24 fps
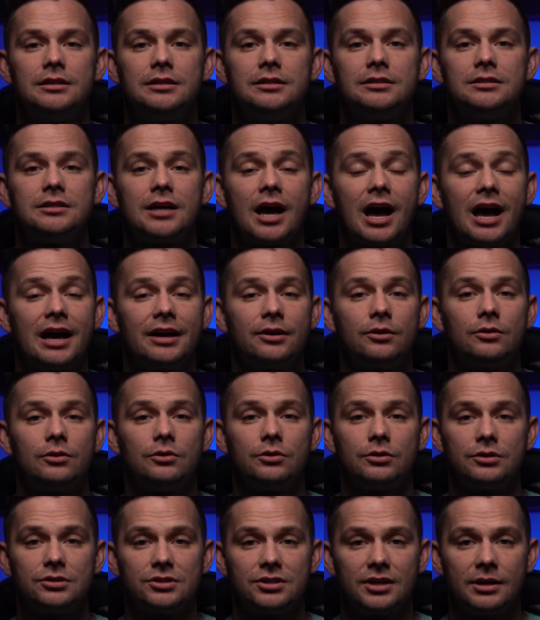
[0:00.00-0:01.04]
title
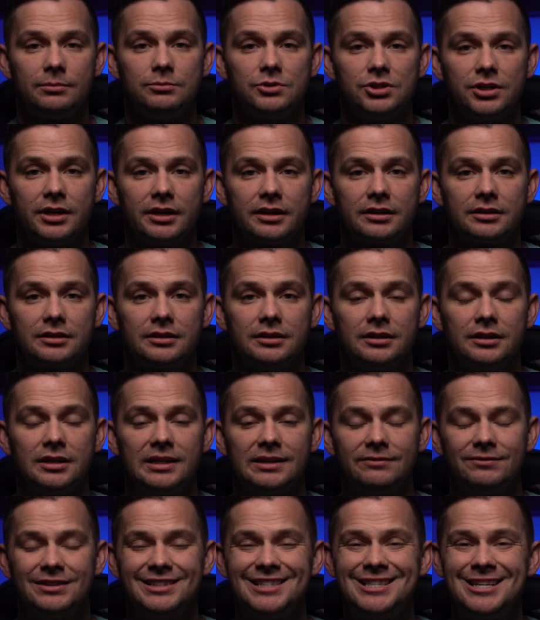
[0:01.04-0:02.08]
or subject.
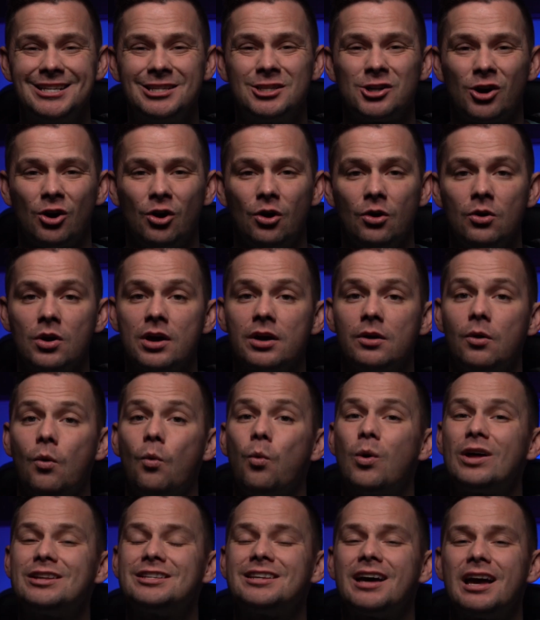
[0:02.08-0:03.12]
If it's a dog,
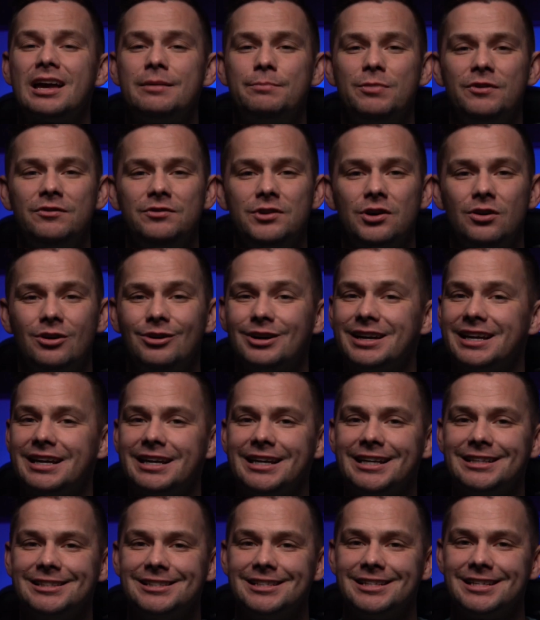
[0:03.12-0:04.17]
what type of dog?
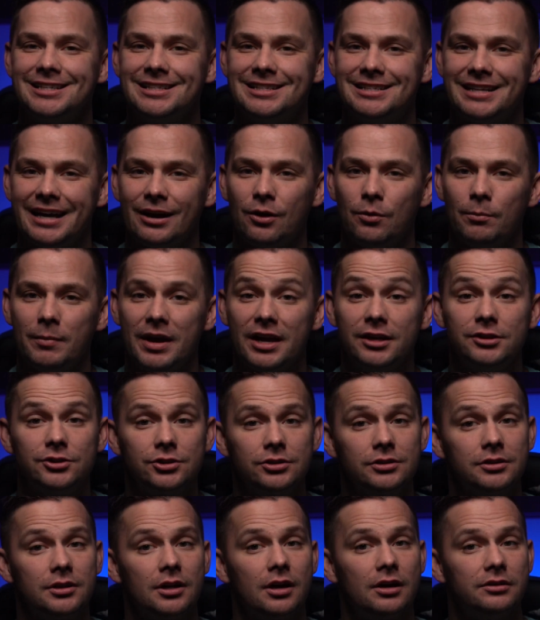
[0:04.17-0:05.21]
Is it a
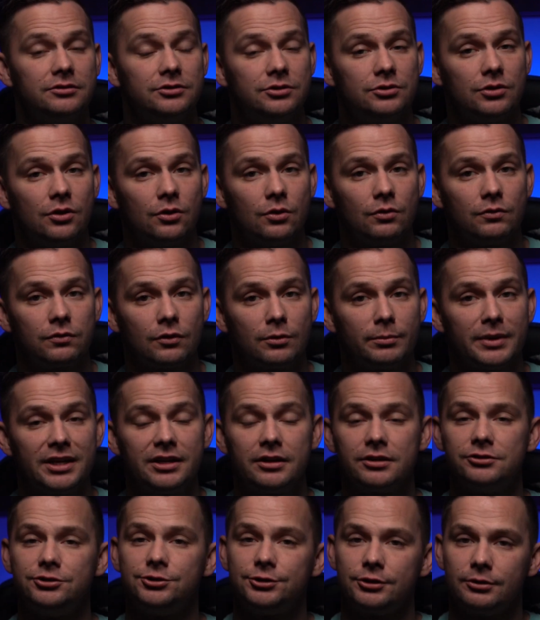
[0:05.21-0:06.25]
Dalmatian, a Doberman,
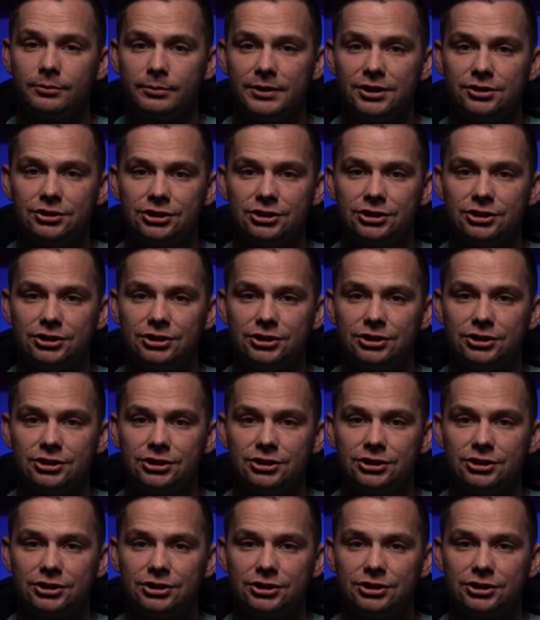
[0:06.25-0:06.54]
a German